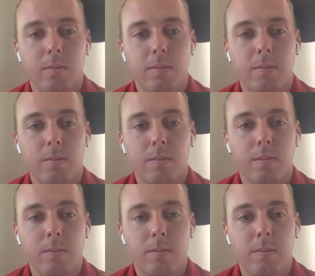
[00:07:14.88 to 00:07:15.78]

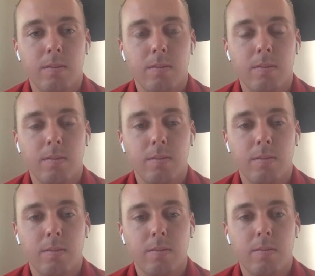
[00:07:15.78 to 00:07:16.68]

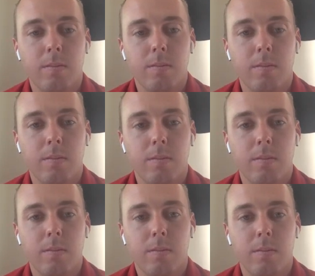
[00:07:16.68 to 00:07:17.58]

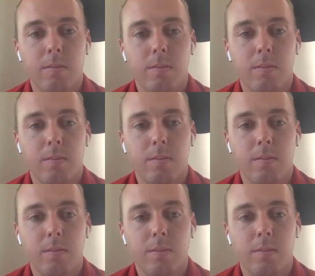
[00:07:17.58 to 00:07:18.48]

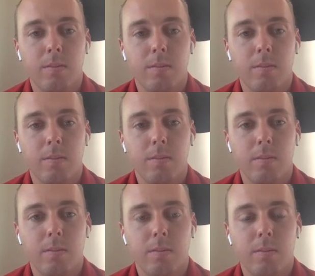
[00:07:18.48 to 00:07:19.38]

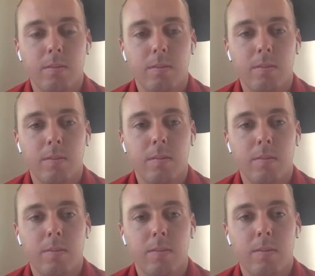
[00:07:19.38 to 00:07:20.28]

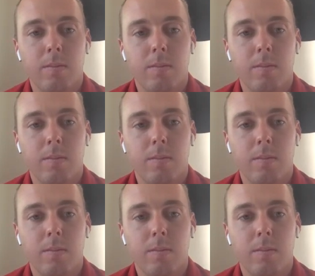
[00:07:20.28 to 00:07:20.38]
(no one is talking)